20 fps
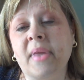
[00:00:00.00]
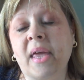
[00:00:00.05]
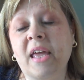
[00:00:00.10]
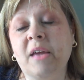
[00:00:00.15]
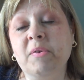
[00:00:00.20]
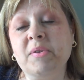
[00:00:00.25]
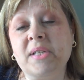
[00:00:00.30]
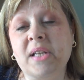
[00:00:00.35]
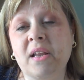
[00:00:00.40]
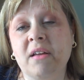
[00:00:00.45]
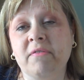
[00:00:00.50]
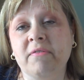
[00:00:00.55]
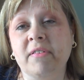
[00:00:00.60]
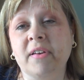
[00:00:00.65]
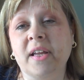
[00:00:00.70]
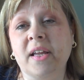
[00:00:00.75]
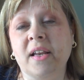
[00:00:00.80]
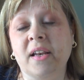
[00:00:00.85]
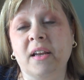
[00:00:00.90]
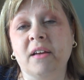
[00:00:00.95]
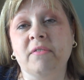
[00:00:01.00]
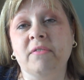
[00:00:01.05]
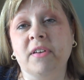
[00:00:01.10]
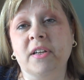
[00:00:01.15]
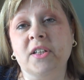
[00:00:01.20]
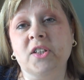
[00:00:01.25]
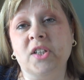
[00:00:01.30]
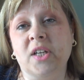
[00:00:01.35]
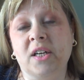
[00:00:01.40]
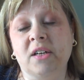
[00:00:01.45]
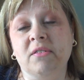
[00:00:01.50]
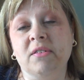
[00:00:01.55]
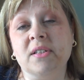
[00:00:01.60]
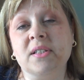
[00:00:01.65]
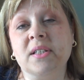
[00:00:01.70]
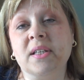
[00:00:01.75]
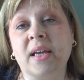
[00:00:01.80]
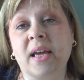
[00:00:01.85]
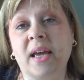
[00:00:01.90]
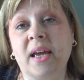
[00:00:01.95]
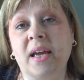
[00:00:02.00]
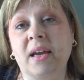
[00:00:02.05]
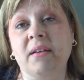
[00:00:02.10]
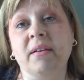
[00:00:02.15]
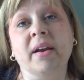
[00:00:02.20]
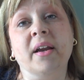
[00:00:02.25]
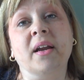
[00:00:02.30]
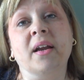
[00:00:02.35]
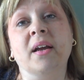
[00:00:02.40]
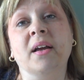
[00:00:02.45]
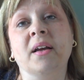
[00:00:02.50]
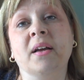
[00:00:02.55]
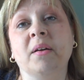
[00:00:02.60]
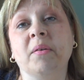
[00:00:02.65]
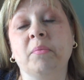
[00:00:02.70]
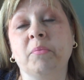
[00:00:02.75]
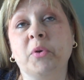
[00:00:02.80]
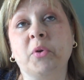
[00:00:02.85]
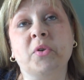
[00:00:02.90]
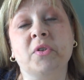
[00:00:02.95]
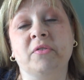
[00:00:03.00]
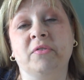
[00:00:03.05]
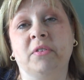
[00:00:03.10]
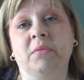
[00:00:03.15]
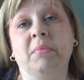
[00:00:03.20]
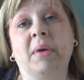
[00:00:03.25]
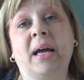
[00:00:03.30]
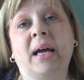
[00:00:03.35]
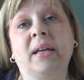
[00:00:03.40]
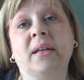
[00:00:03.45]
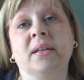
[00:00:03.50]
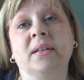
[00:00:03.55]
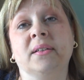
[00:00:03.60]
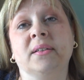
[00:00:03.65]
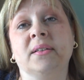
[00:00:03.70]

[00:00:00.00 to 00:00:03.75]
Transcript: He was a lovely, lovely, generous, caring, beautiful man.